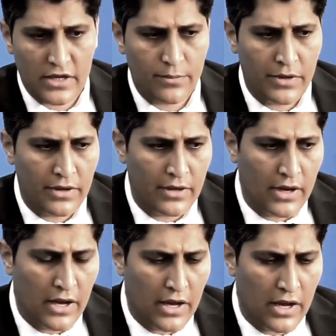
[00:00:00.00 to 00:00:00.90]
been
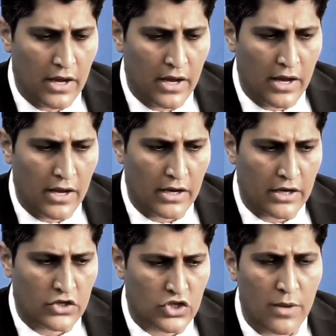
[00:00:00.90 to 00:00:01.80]

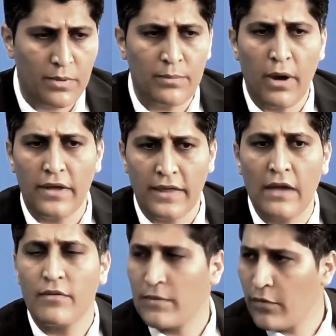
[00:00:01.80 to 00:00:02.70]
shaped by the
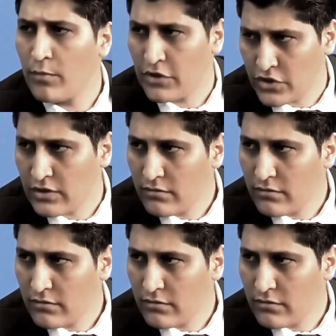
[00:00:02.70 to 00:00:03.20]
government formation.